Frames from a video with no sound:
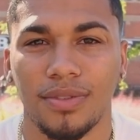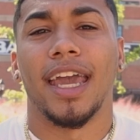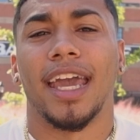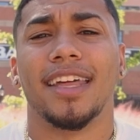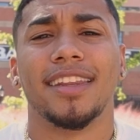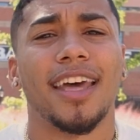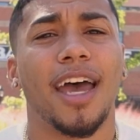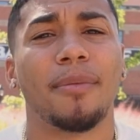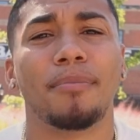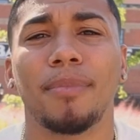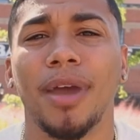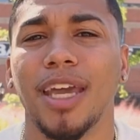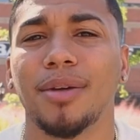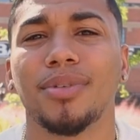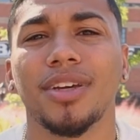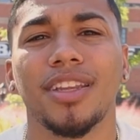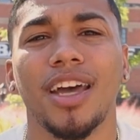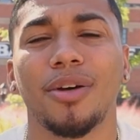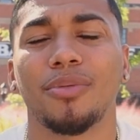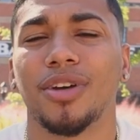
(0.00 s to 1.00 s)
And that
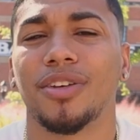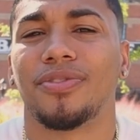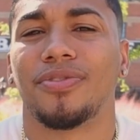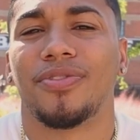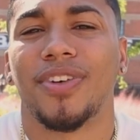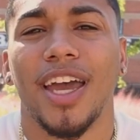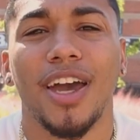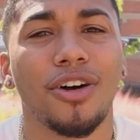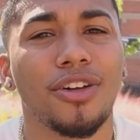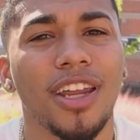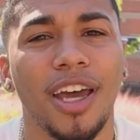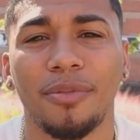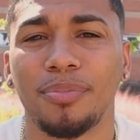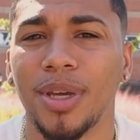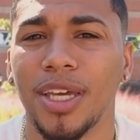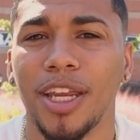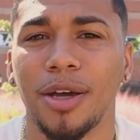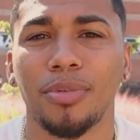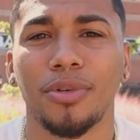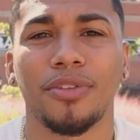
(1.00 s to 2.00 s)
maybe that we failed at
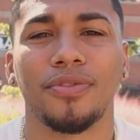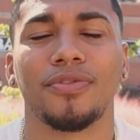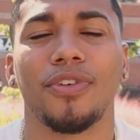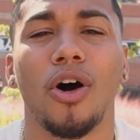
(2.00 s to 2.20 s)
being able to